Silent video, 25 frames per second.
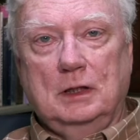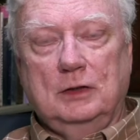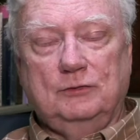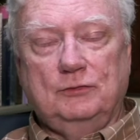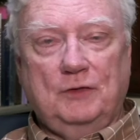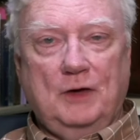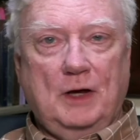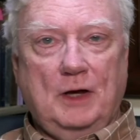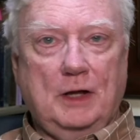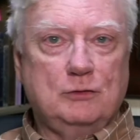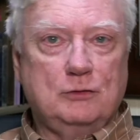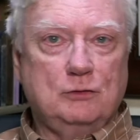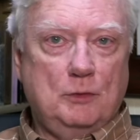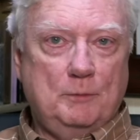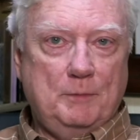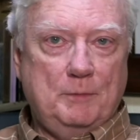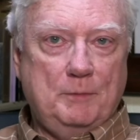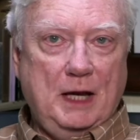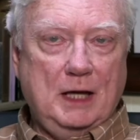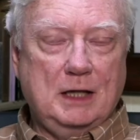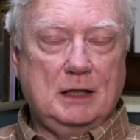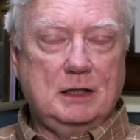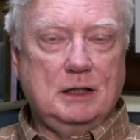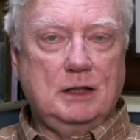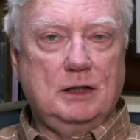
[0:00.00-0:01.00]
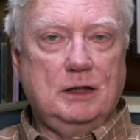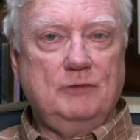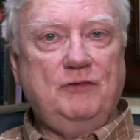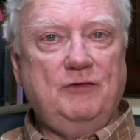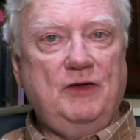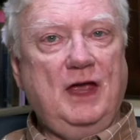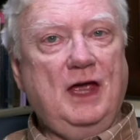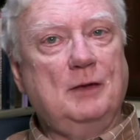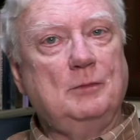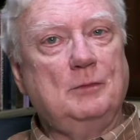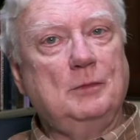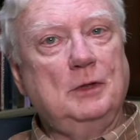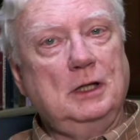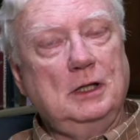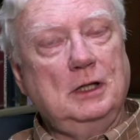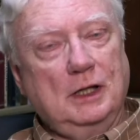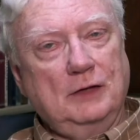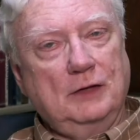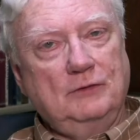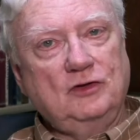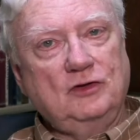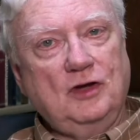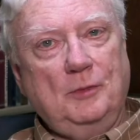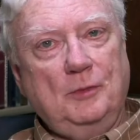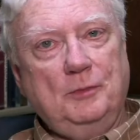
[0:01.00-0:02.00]
Father abandoned the family,
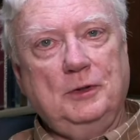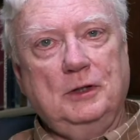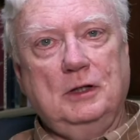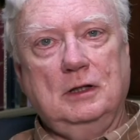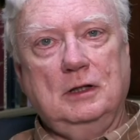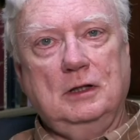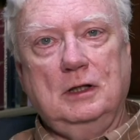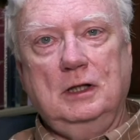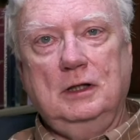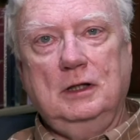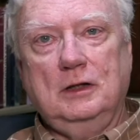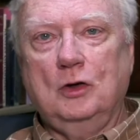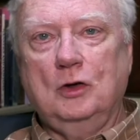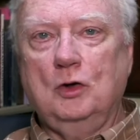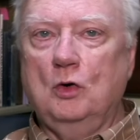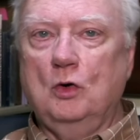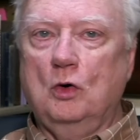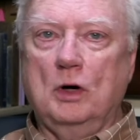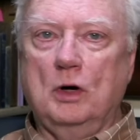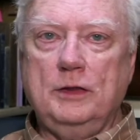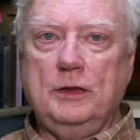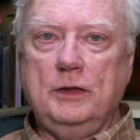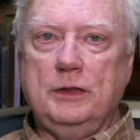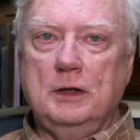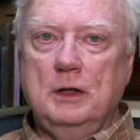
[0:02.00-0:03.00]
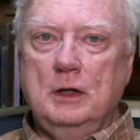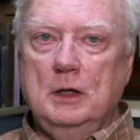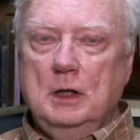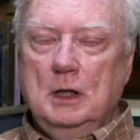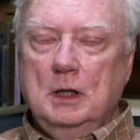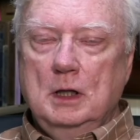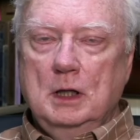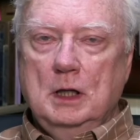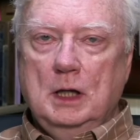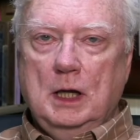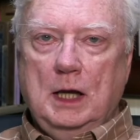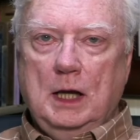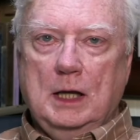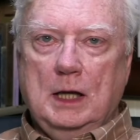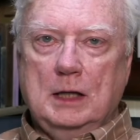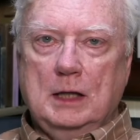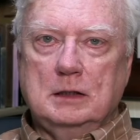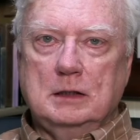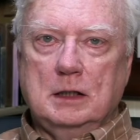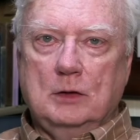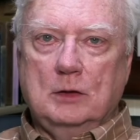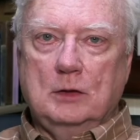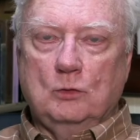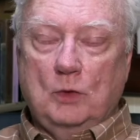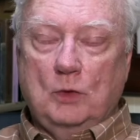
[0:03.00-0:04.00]
lives up in the north. And
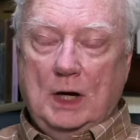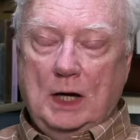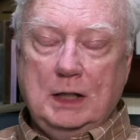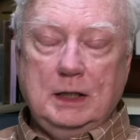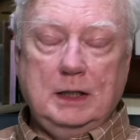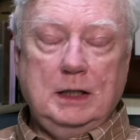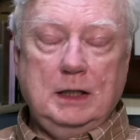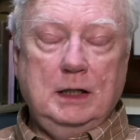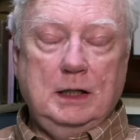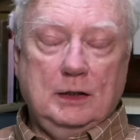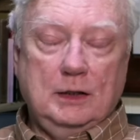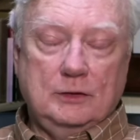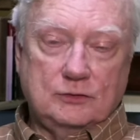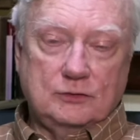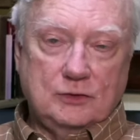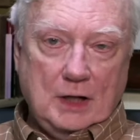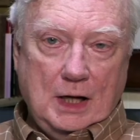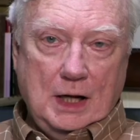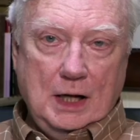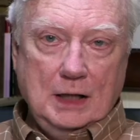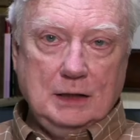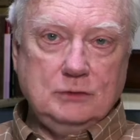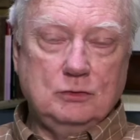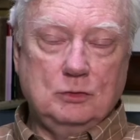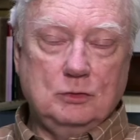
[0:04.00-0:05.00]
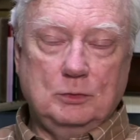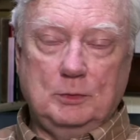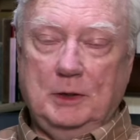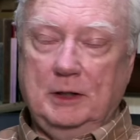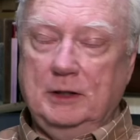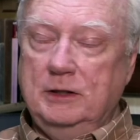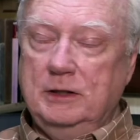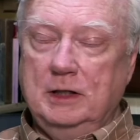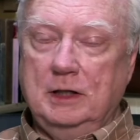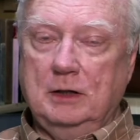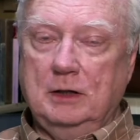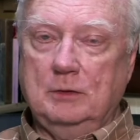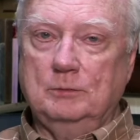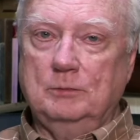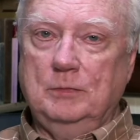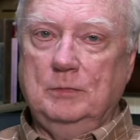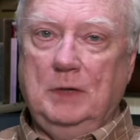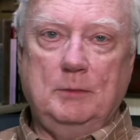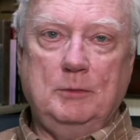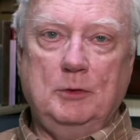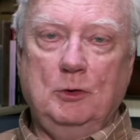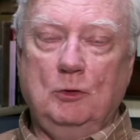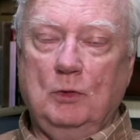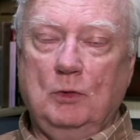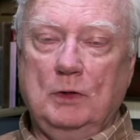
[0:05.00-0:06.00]
uh, Ronnie has talked to him, I think,
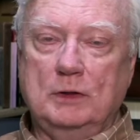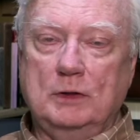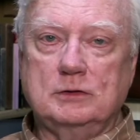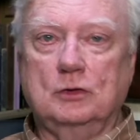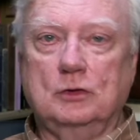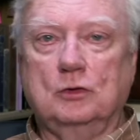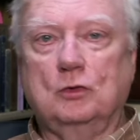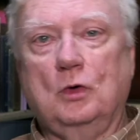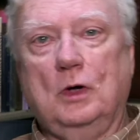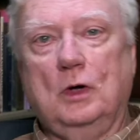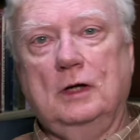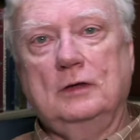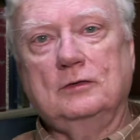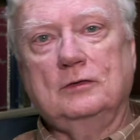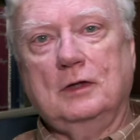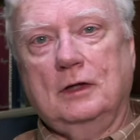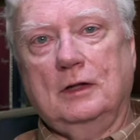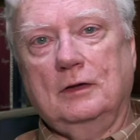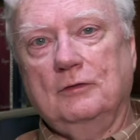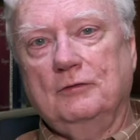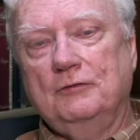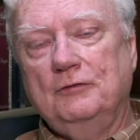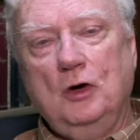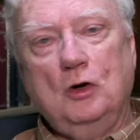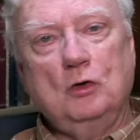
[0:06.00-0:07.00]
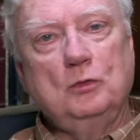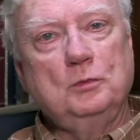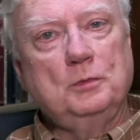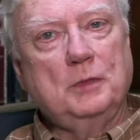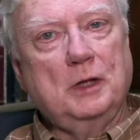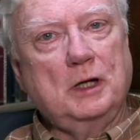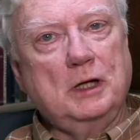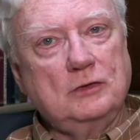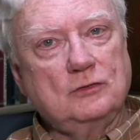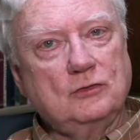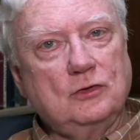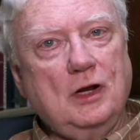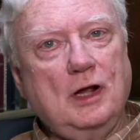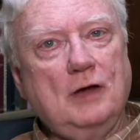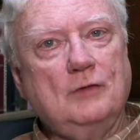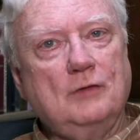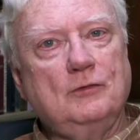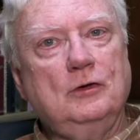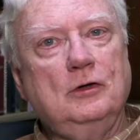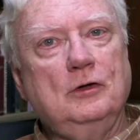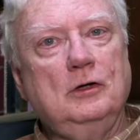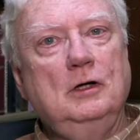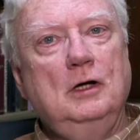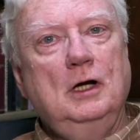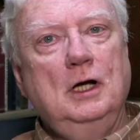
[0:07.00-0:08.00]
maybe once or twice on the phone, but he's
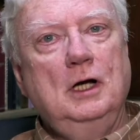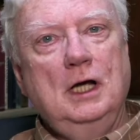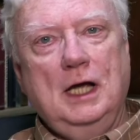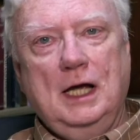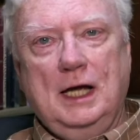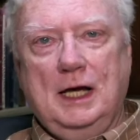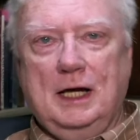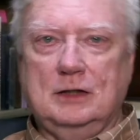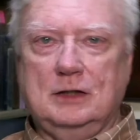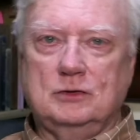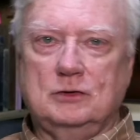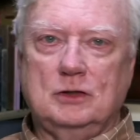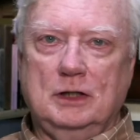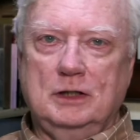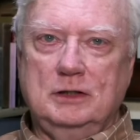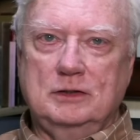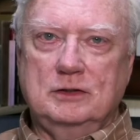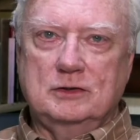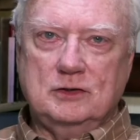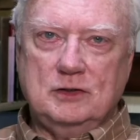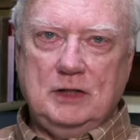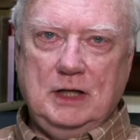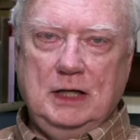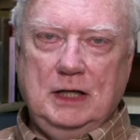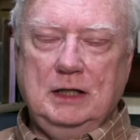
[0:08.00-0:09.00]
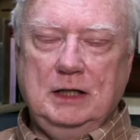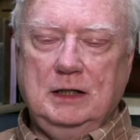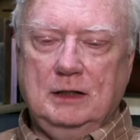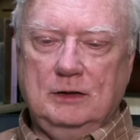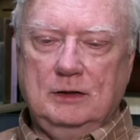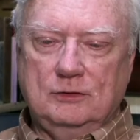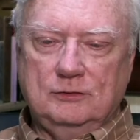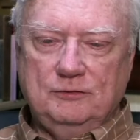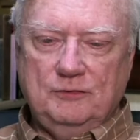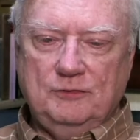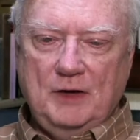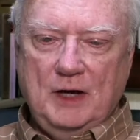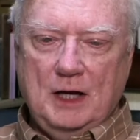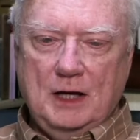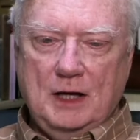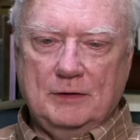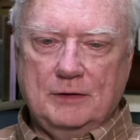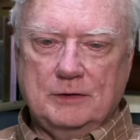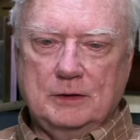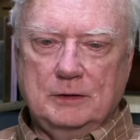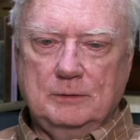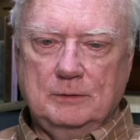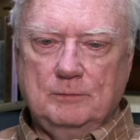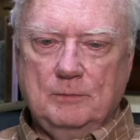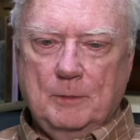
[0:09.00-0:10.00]
never actually seen his
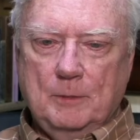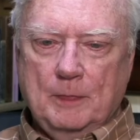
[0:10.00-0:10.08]
father.